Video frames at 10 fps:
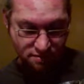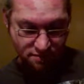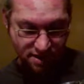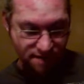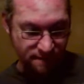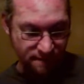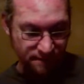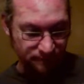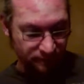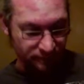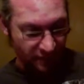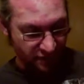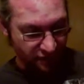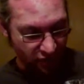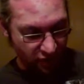Right?
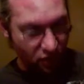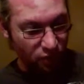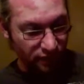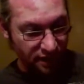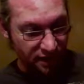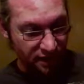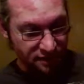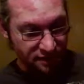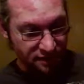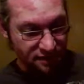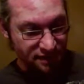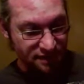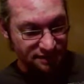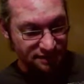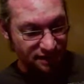Not only
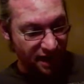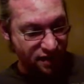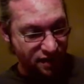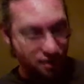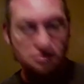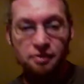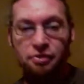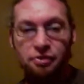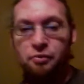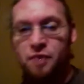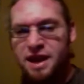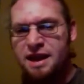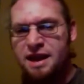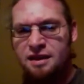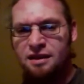is it a number
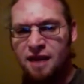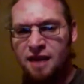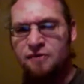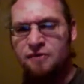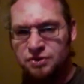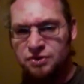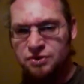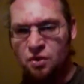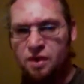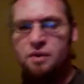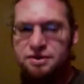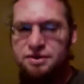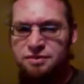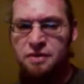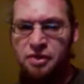3 level story, where it
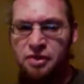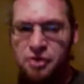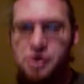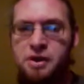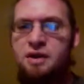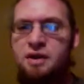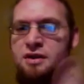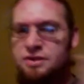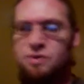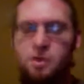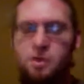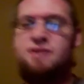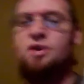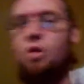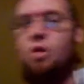should be the third story,
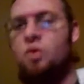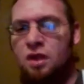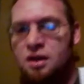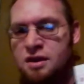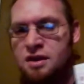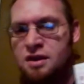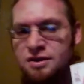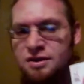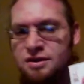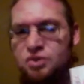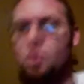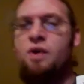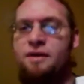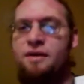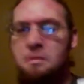because the whole
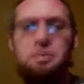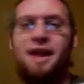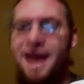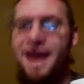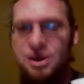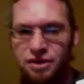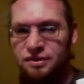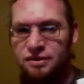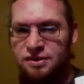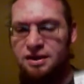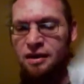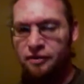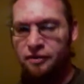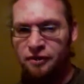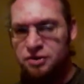story of implications
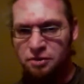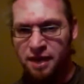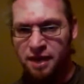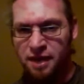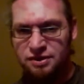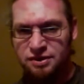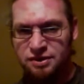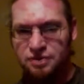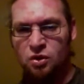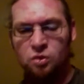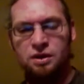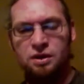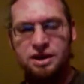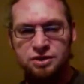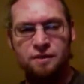in the first 2 pages, there's a whole
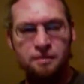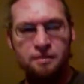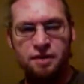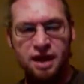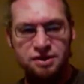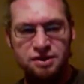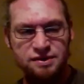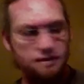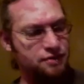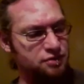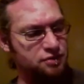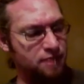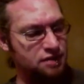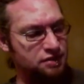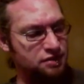issue of implications in the first 2
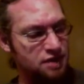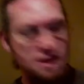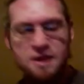pages.